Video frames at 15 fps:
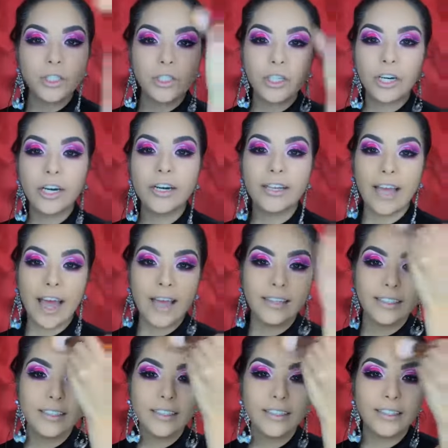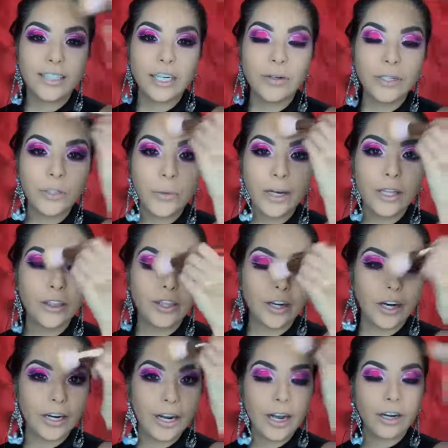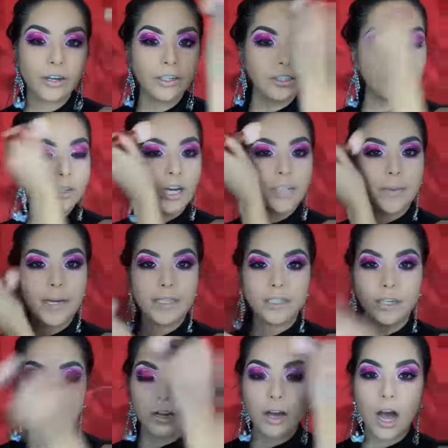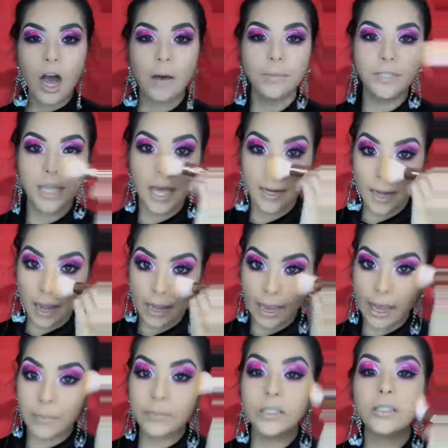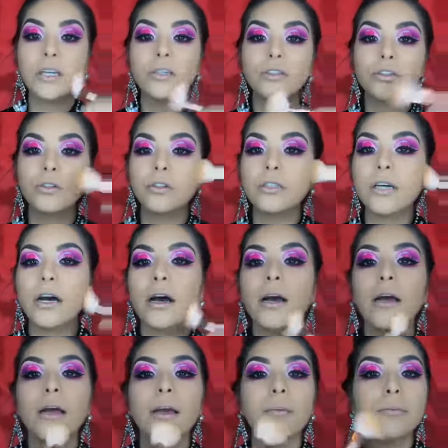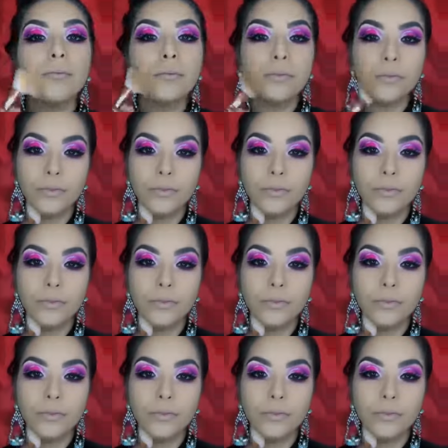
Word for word: third. Yes, January twenty-third on crystal cosmetics dot com, ten A M Central Time.